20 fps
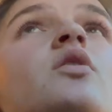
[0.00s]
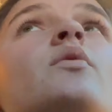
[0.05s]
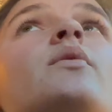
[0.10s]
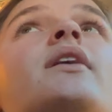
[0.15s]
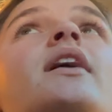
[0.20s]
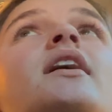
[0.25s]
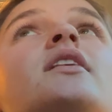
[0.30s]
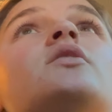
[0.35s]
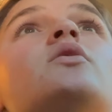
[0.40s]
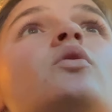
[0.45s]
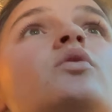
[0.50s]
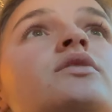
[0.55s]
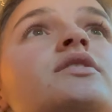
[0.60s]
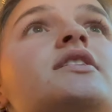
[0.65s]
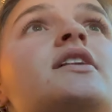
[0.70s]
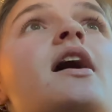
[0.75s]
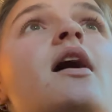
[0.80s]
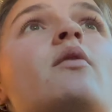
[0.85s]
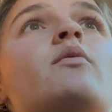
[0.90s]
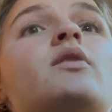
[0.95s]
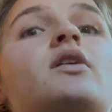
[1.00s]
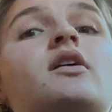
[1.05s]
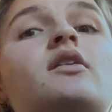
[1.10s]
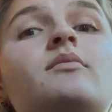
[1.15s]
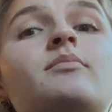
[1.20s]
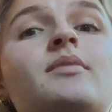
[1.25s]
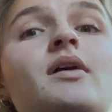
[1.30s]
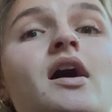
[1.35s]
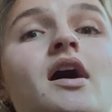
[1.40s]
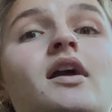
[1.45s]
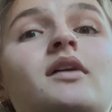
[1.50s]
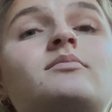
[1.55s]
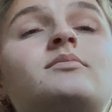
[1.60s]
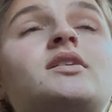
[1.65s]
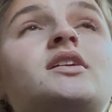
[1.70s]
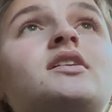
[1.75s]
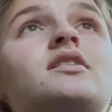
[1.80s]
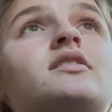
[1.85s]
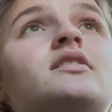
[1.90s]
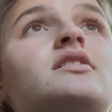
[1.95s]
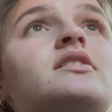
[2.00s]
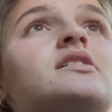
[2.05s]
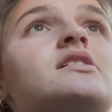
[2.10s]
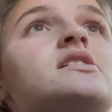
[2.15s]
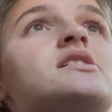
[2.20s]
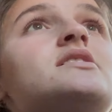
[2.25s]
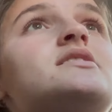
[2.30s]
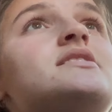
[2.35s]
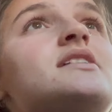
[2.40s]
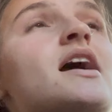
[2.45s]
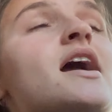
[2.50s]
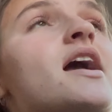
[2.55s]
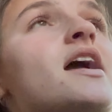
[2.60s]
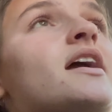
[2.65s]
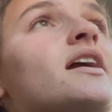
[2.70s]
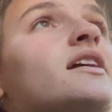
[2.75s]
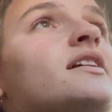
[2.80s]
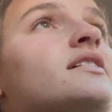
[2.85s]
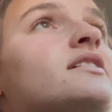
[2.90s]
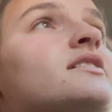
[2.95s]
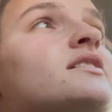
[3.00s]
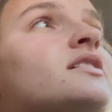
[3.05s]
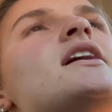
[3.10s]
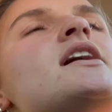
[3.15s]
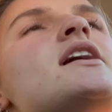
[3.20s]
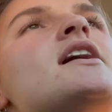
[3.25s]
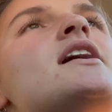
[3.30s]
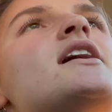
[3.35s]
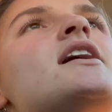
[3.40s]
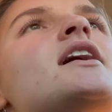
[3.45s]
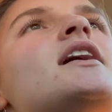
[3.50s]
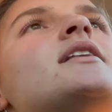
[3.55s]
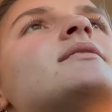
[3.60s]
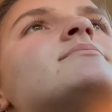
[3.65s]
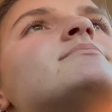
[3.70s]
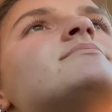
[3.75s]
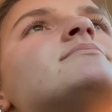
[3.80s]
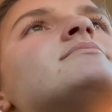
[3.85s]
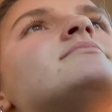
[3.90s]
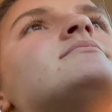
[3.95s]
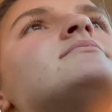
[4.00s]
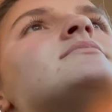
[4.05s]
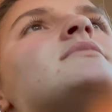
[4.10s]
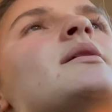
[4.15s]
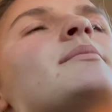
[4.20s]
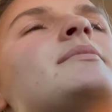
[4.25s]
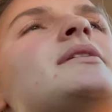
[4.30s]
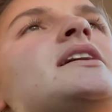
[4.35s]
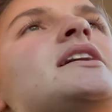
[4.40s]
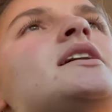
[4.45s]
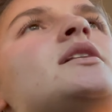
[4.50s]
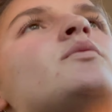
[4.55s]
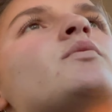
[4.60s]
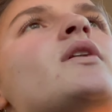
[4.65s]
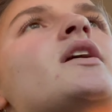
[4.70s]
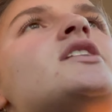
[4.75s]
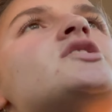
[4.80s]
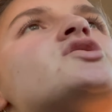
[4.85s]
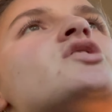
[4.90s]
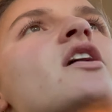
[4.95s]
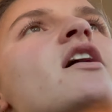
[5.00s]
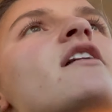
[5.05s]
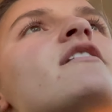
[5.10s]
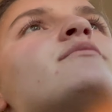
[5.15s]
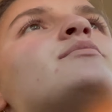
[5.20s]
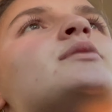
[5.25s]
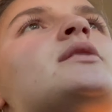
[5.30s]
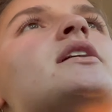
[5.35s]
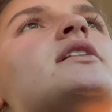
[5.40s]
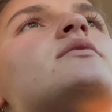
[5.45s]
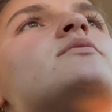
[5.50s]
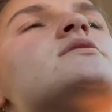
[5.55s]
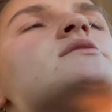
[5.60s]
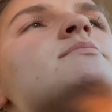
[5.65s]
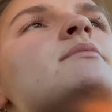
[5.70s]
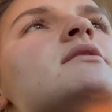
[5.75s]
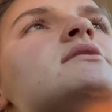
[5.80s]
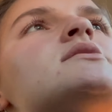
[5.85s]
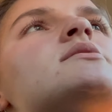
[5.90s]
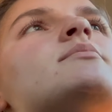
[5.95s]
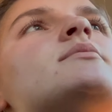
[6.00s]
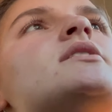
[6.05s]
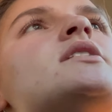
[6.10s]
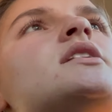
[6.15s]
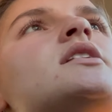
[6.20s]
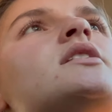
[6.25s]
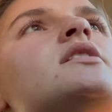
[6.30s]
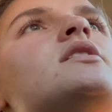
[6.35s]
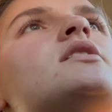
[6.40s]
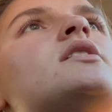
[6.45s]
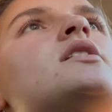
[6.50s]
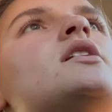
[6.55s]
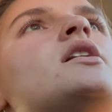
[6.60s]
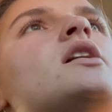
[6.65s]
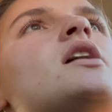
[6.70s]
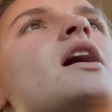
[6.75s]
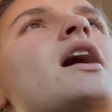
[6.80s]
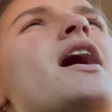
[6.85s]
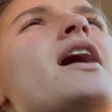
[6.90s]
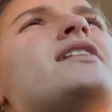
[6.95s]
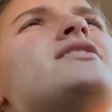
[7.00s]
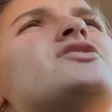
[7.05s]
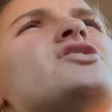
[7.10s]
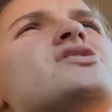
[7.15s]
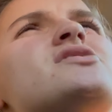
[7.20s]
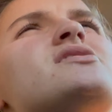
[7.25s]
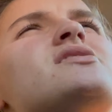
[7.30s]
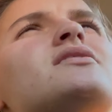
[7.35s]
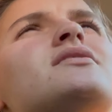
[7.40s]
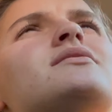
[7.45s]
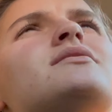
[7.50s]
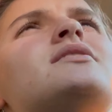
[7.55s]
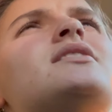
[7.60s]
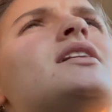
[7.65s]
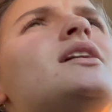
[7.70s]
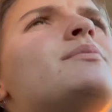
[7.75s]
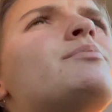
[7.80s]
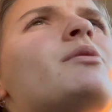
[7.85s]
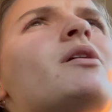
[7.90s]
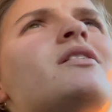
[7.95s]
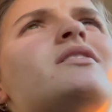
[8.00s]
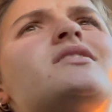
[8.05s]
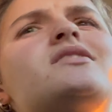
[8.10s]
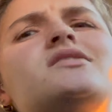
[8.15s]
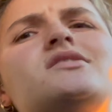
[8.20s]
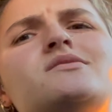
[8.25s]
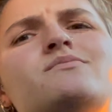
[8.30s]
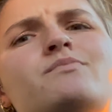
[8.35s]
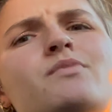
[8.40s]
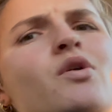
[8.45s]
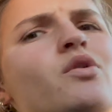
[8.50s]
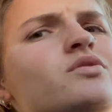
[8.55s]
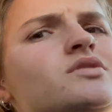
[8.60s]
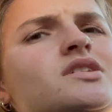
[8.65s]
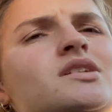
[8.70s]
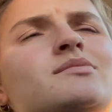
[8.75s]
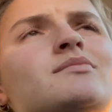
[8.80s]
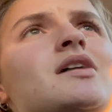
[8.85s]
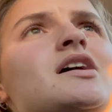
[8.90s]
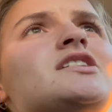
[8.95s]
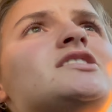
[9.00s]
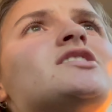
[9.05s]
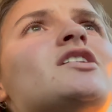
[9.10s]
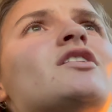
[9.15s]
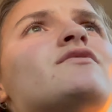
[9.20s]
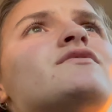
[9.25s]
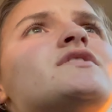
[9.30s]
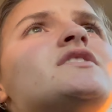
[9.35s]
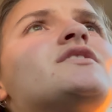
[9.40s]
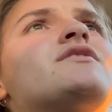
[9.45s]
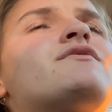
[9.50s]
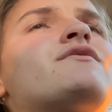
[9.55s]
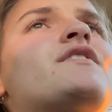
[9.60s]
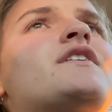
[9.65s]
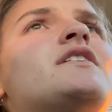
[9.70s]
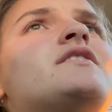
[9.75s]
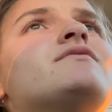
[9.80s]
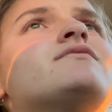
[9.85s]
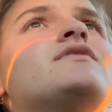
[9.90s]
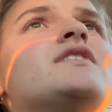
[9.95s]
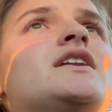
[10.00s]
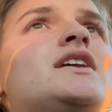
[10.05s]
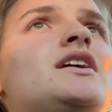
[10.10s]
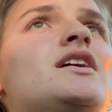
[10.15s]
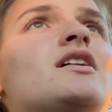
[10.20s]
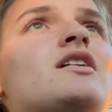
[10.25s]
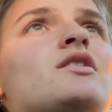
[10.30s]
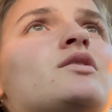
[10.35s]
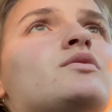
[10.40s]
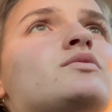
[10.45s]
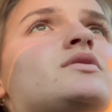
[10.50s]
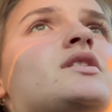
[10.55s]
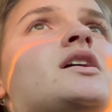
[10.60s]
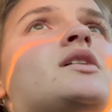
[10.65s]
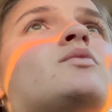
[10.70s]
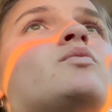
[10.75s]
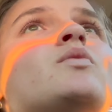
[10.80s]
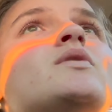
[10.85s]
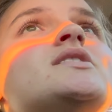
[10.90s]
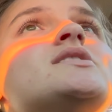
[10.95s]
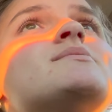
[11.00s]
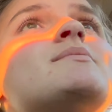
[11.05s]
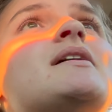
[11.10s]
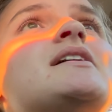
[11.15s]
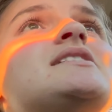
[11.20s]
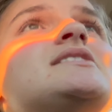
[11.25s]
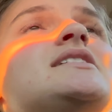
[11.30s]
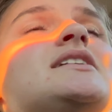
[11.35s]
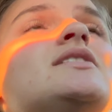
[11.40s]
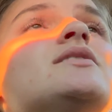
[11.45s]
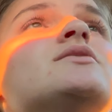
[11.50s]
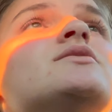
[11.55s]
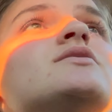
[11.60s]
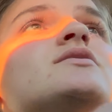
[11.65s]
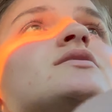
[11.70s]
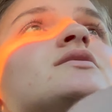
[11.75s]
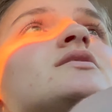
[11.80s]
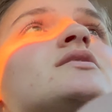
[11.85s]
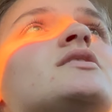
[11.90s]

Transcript: Okay, golden hour behind me. Dang. Um, I'm going to eat while I drive, but, like, responsibly. I just keep on exposing myself in this freaking video. Like, what is my deal?